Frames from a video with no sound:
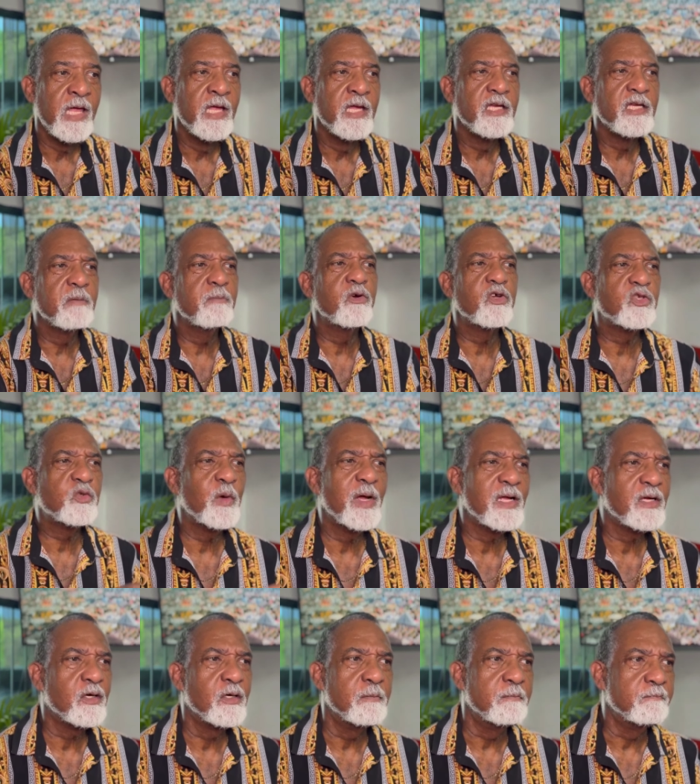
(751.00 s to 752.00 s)
You're most
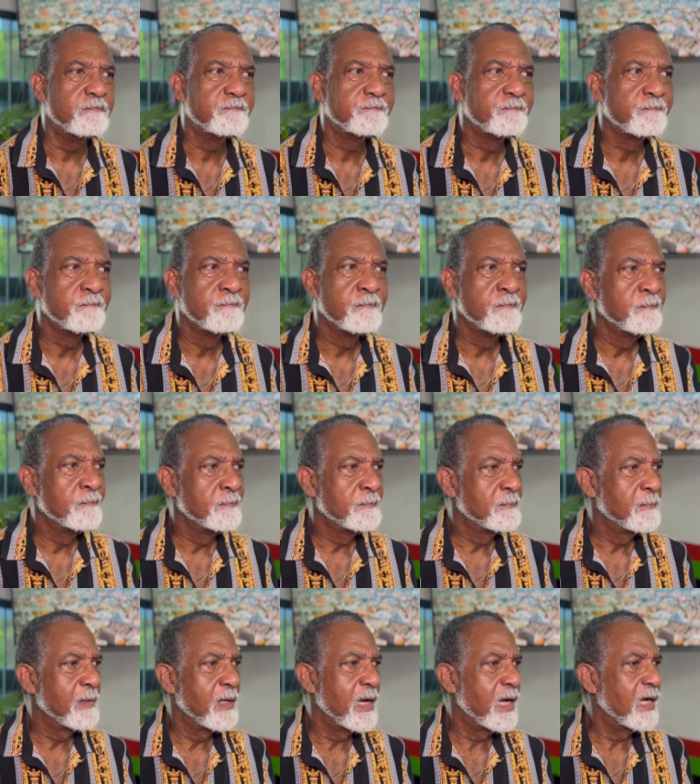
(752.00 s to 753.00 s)
welcome.
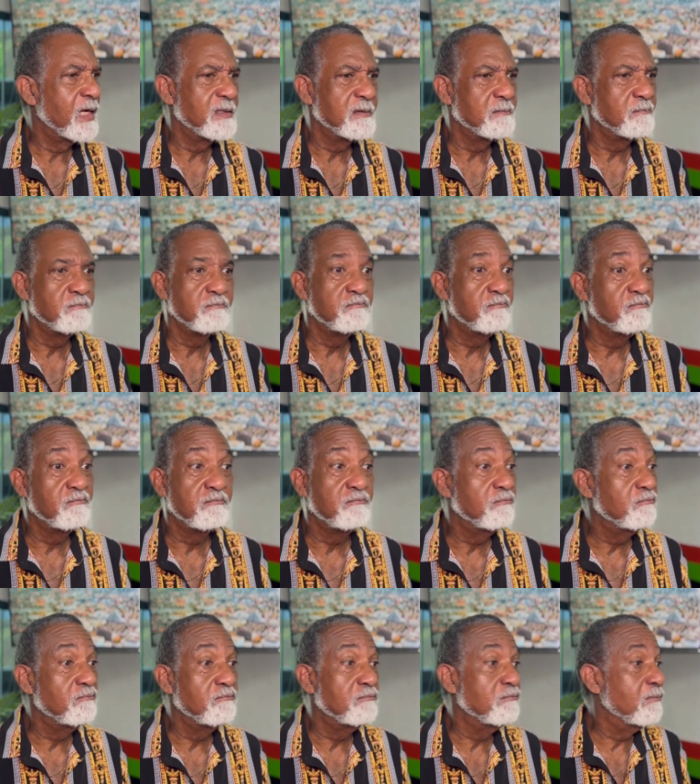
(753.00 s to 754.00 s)
And
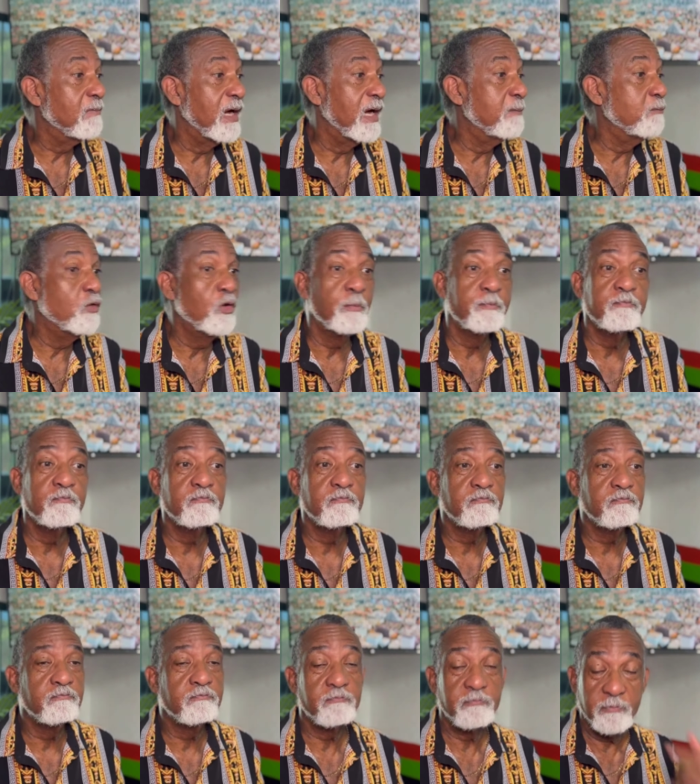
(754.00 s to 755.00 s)
I'm
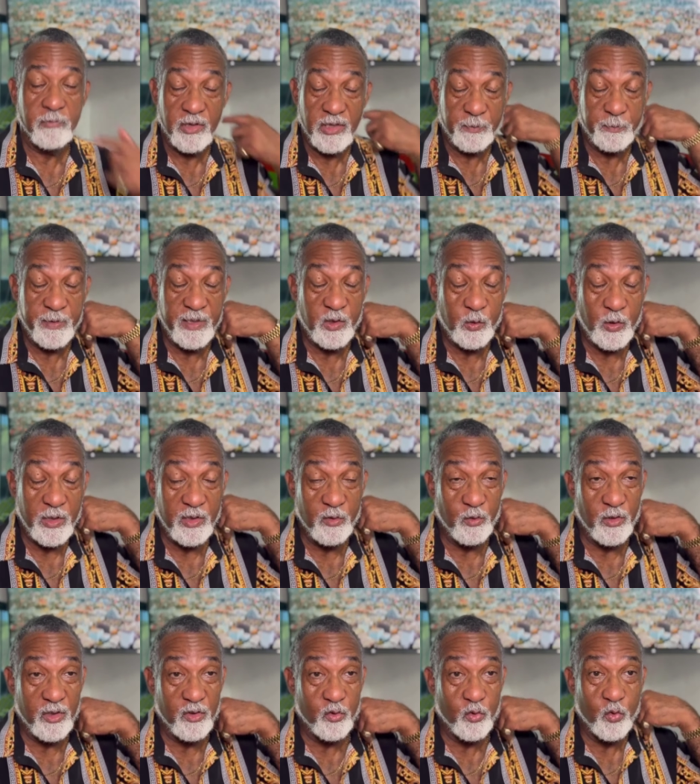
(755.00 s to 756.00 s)
open to speak to
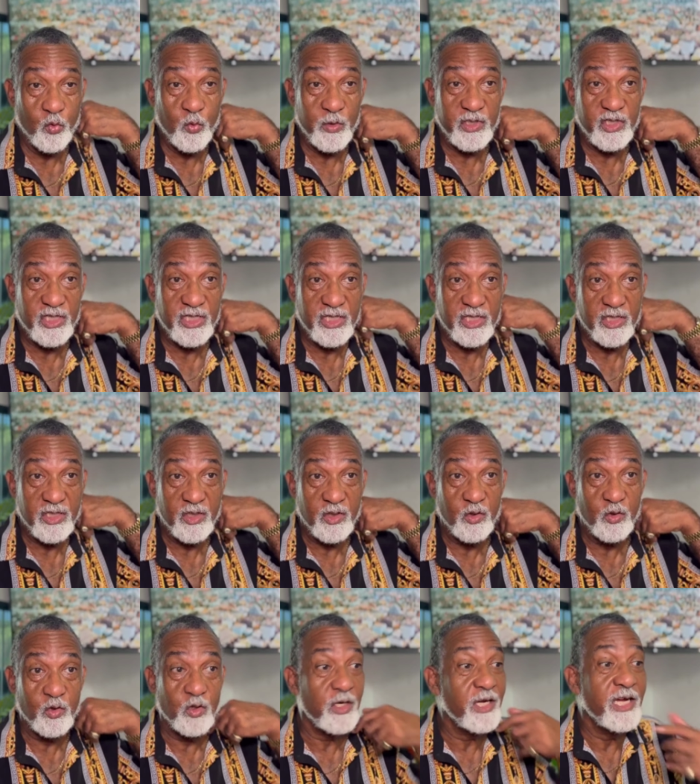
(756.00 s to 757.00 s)
anyone who wishes
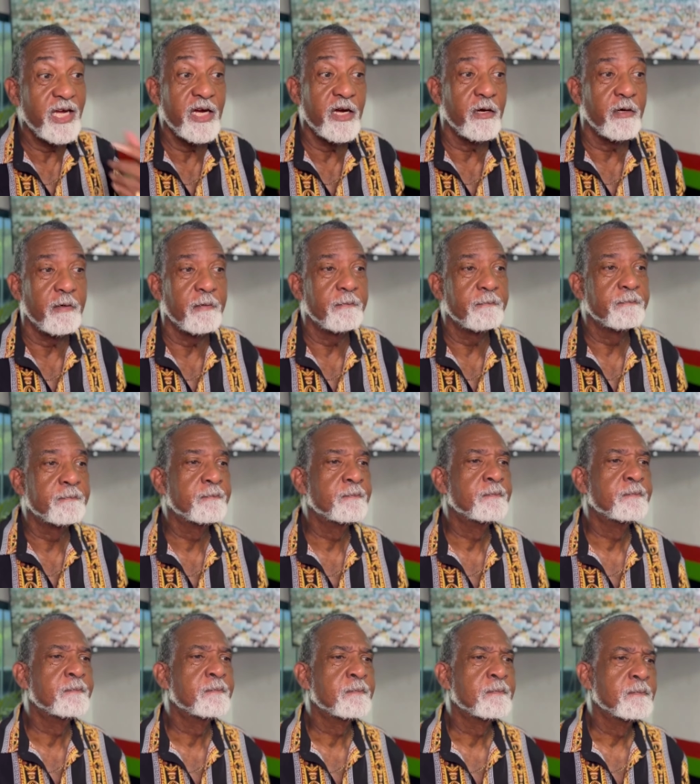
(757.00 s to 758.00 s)
to hear.
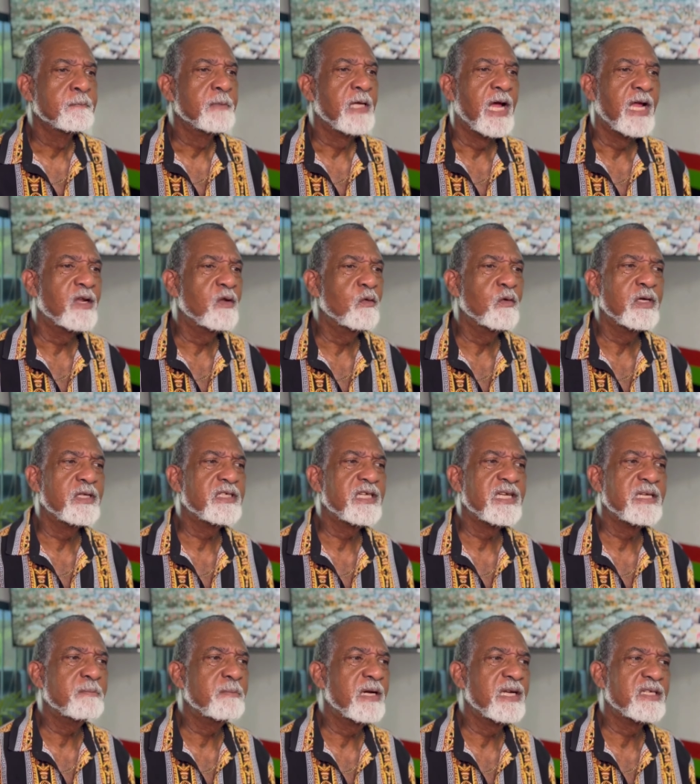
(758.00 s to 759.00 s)
I don't want
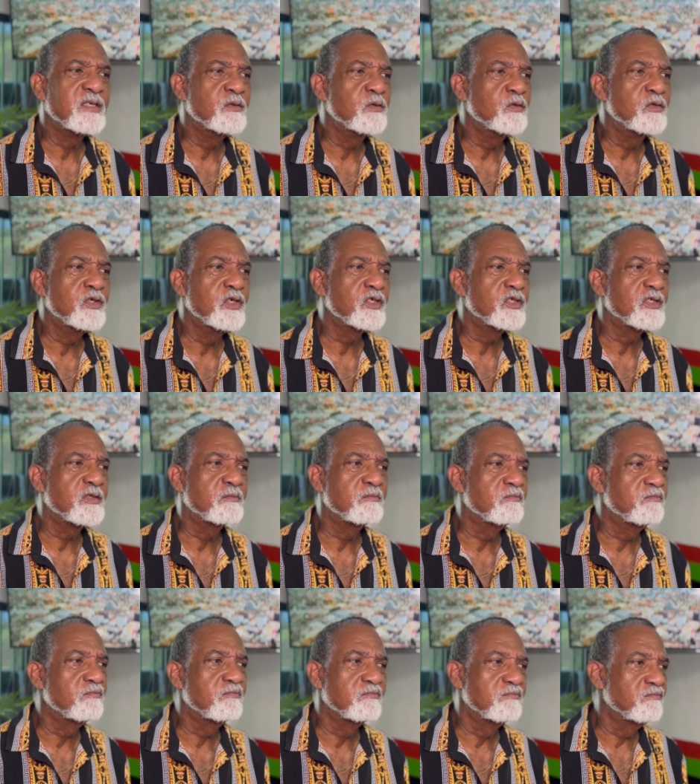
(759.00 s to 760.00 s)
anybody who just
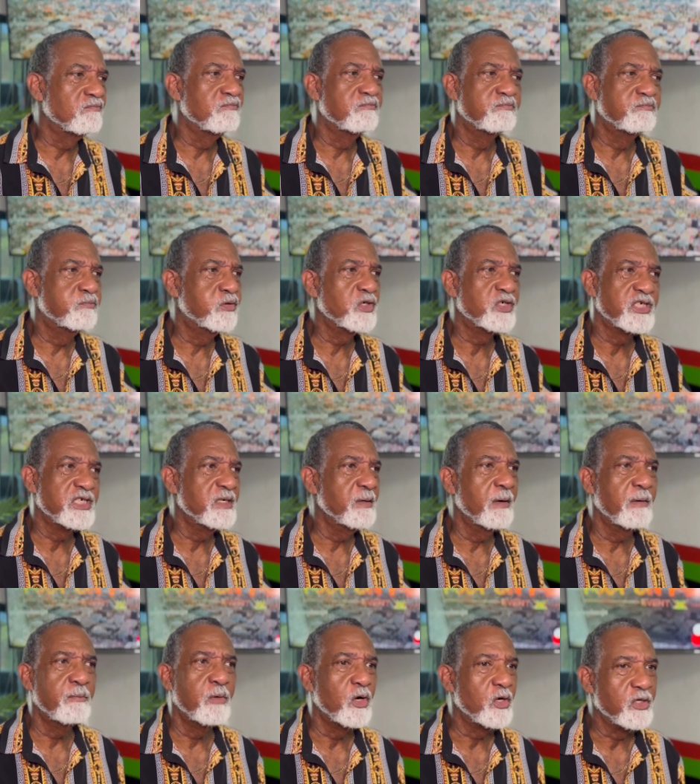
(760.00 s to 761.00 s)
pushing our
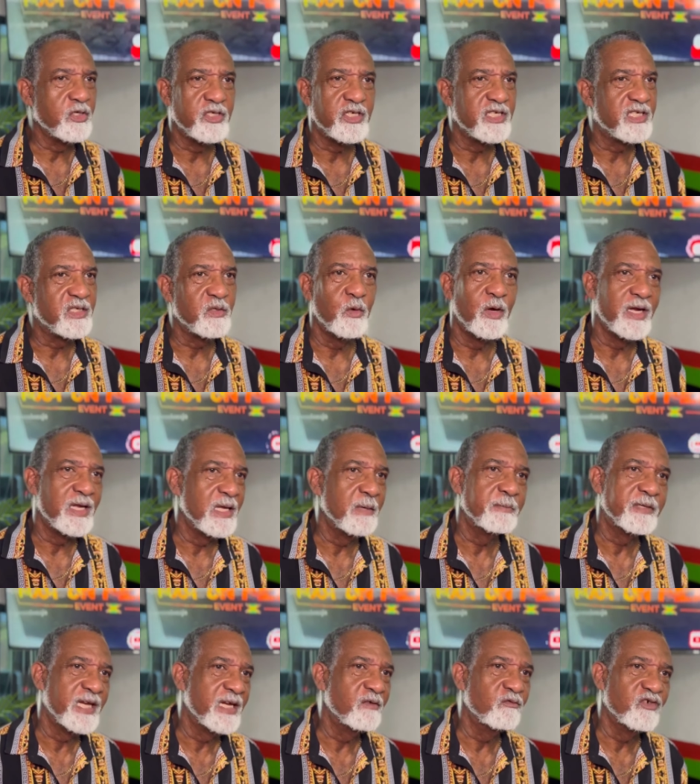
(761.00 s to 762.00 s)
button to see what them
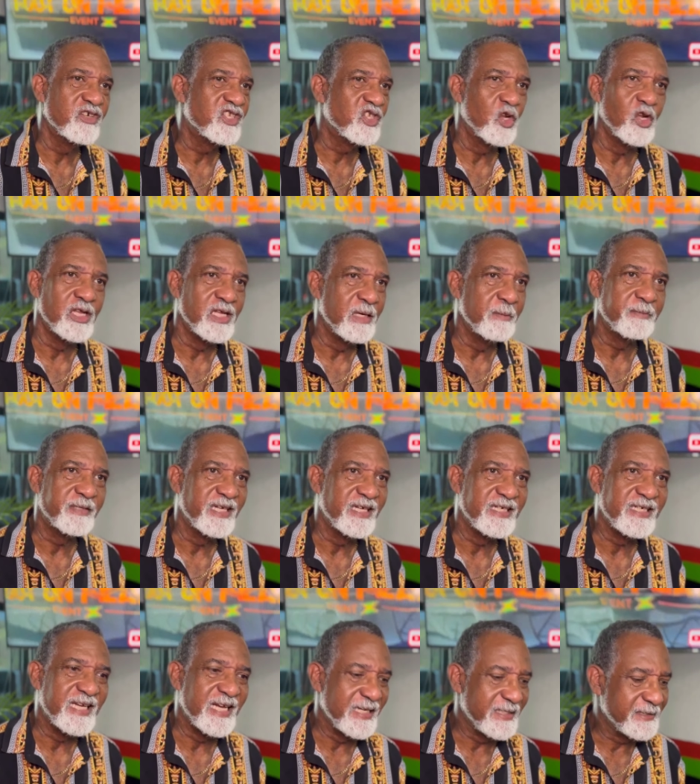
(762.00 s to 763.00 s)
can result them can
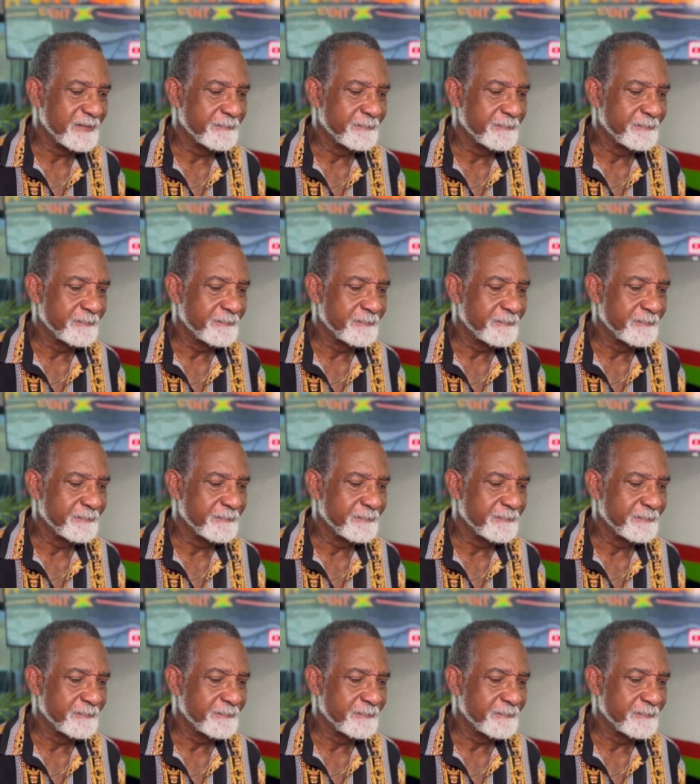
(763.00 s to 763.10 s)
get.